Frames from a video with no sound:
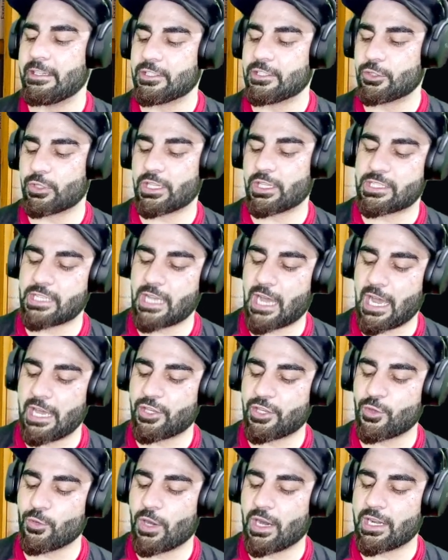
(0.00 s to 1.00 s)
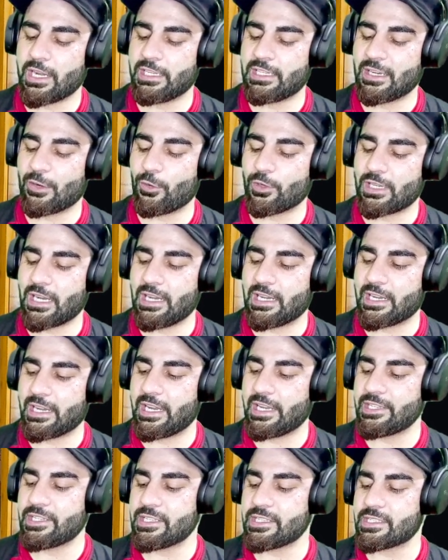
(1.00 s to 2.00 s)
So you can say IQR interquartile
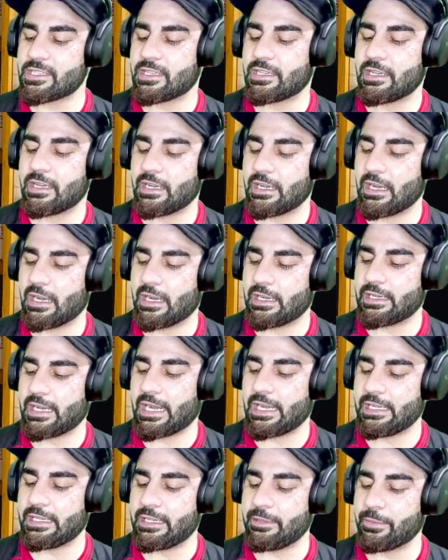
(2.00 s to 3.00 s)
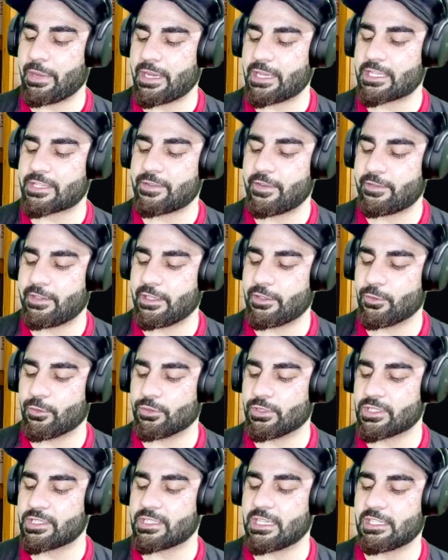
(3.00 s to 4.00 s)
range is 90 minus 52.
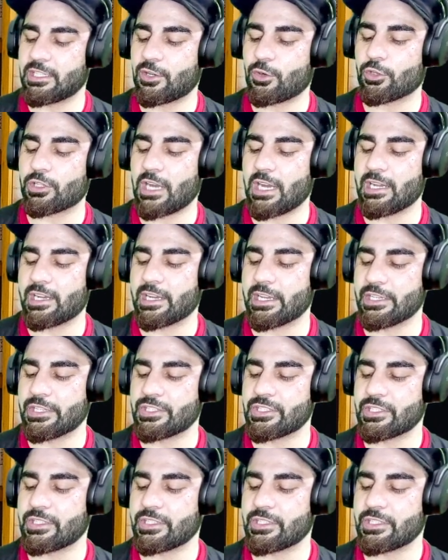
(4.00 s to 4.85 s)
This is interquartile range.